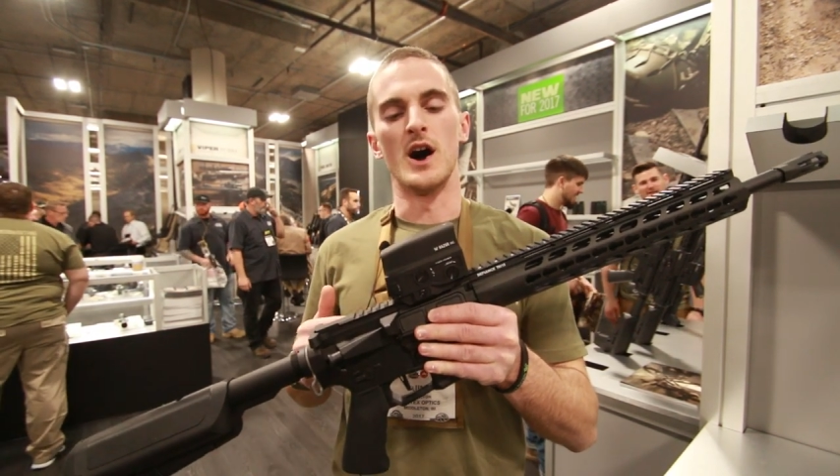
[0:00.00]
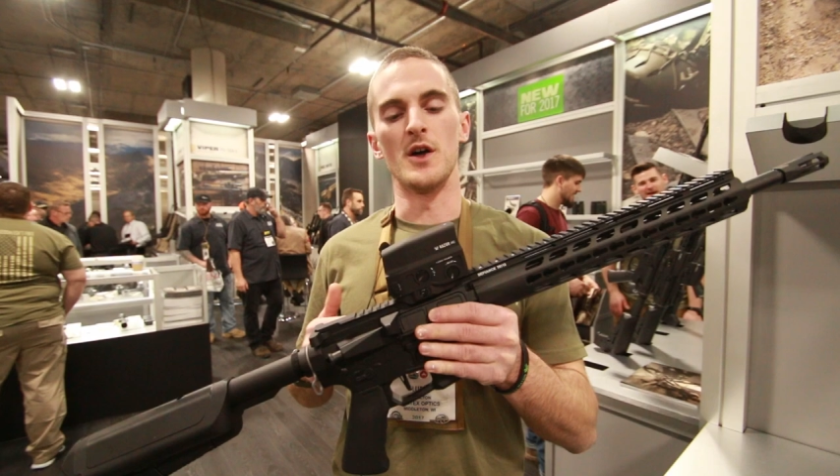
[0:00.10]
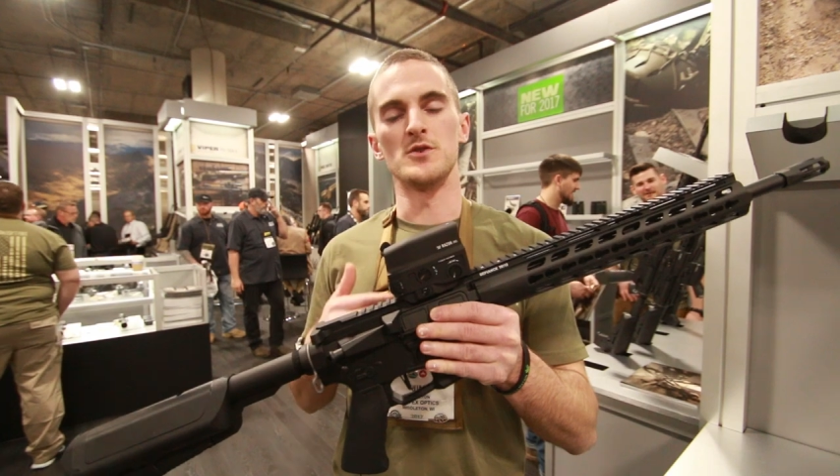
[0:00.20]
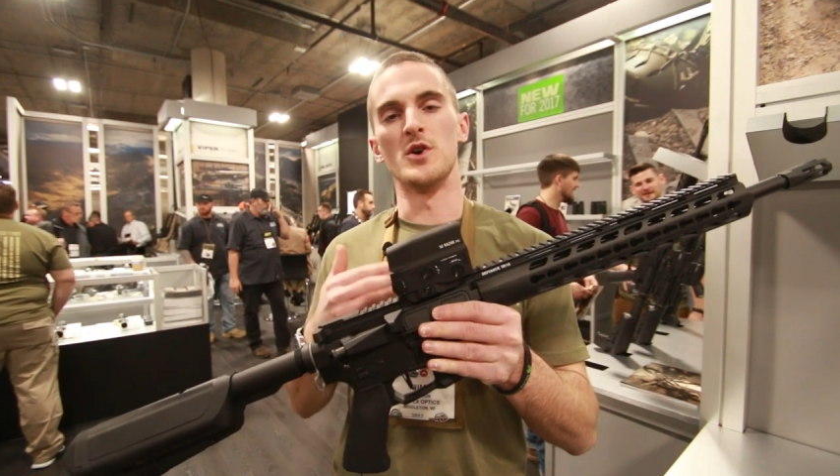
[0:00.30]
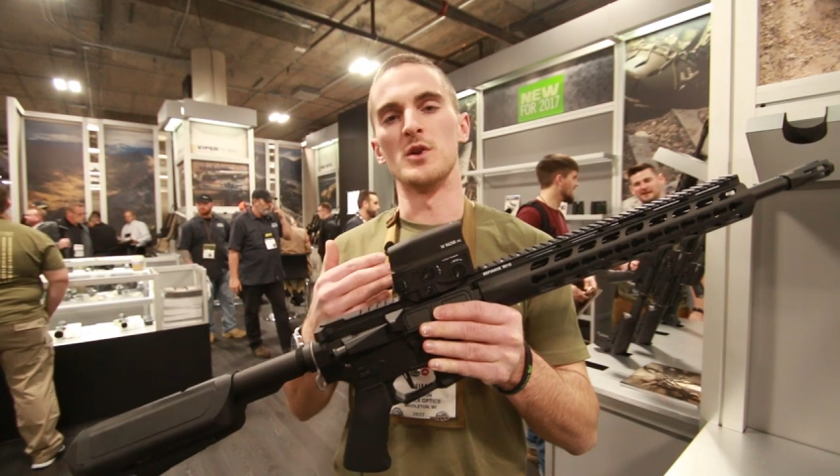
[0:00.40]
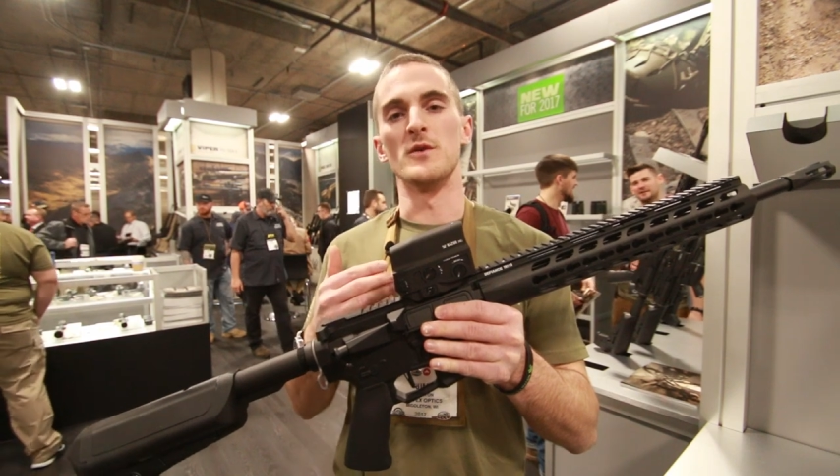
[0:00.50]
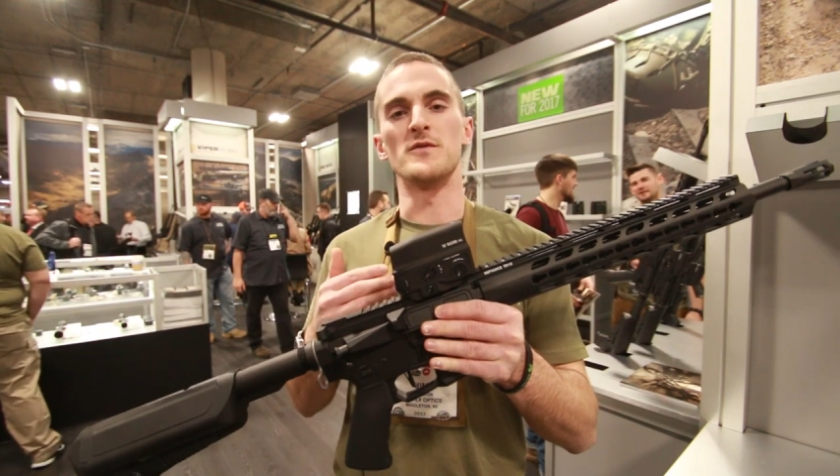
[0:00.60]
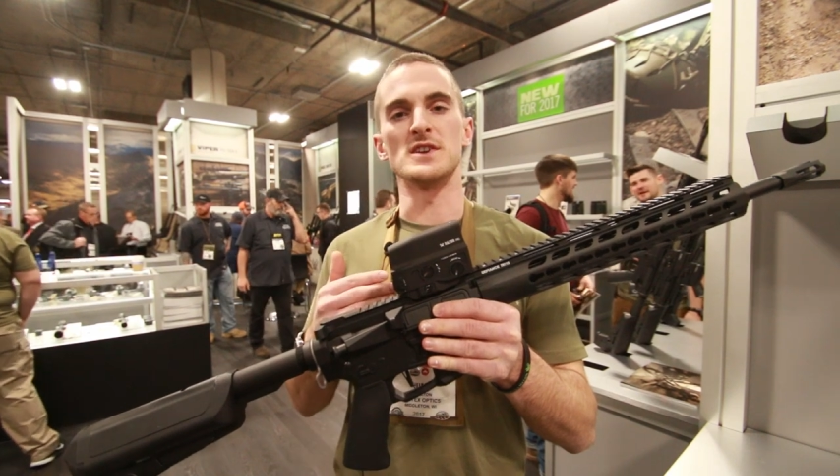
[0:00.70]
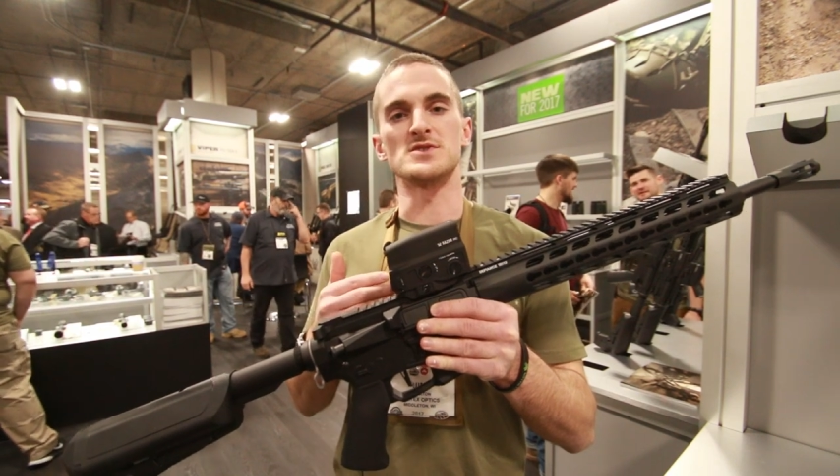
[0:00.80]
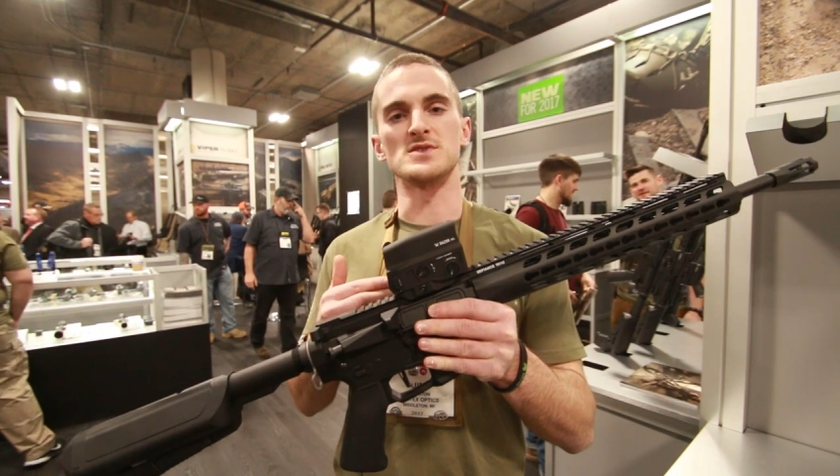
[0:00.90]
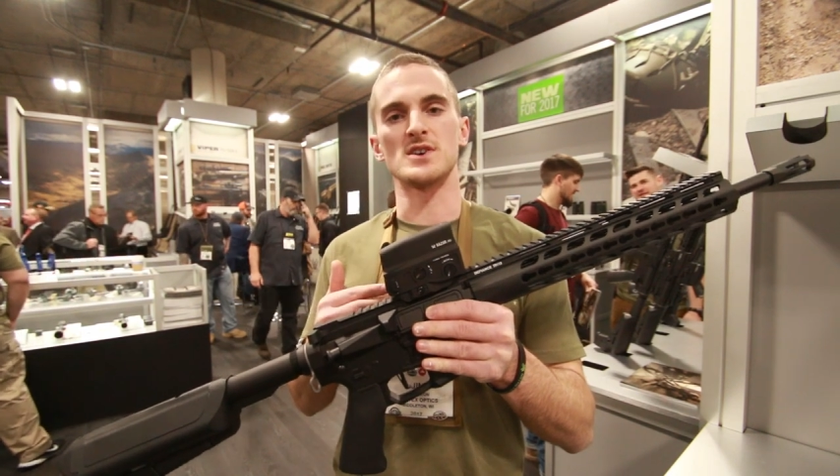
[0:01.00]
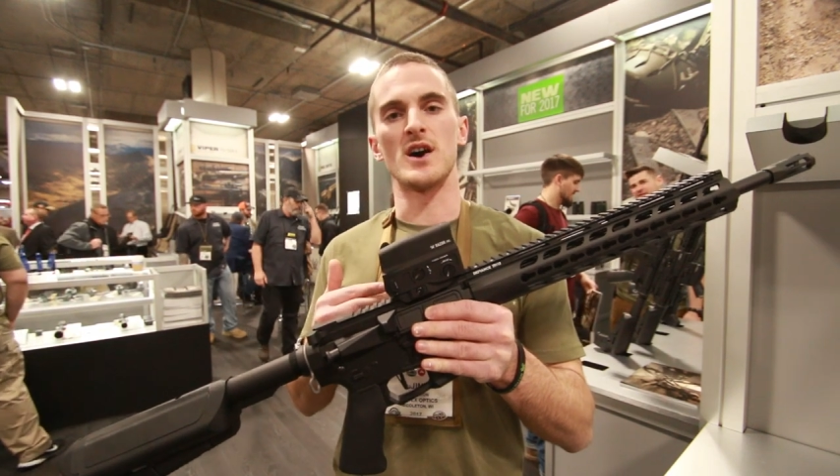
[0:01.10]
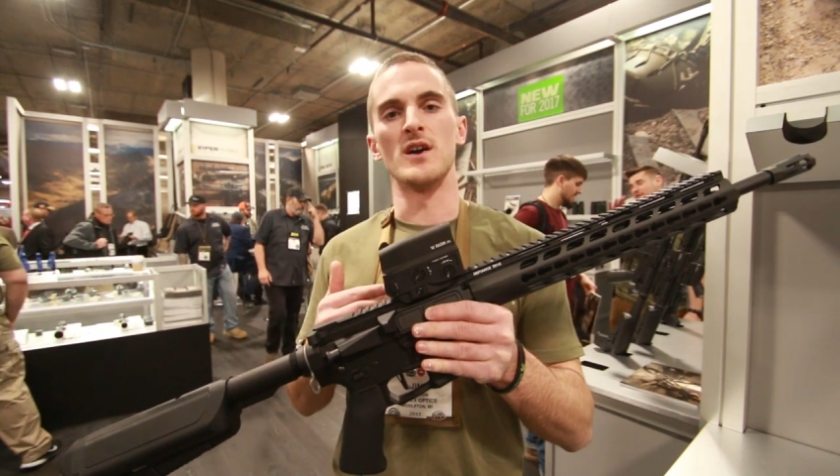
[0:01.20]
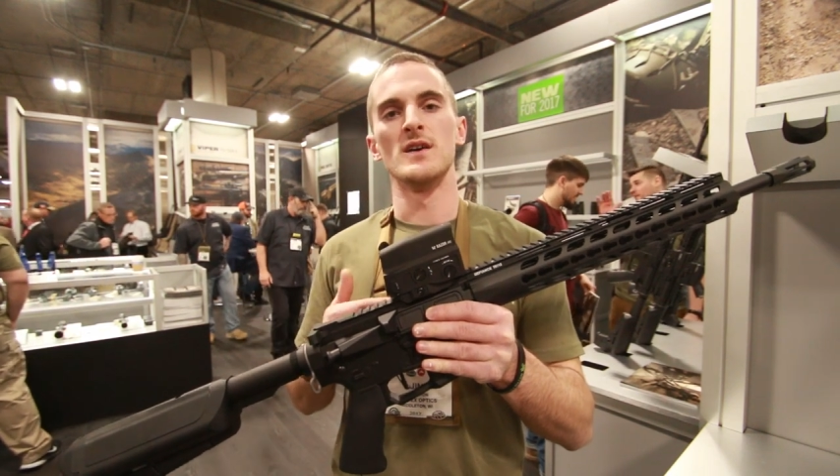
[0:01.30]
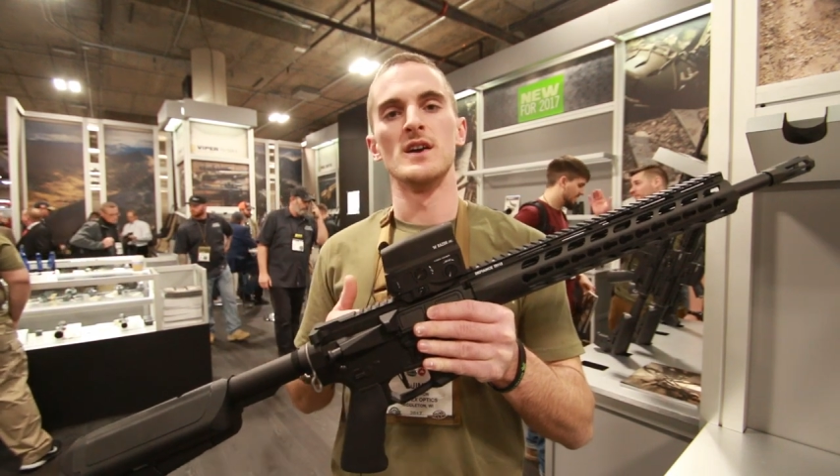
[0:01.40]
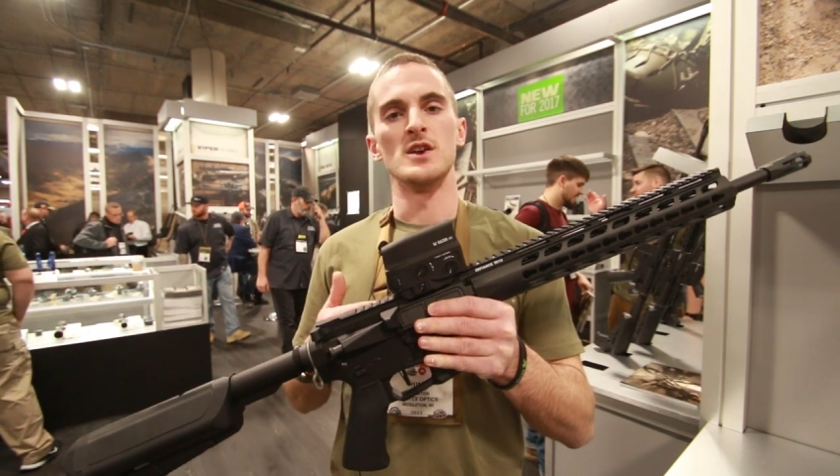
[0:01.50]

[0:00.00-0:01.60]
Other notable features are,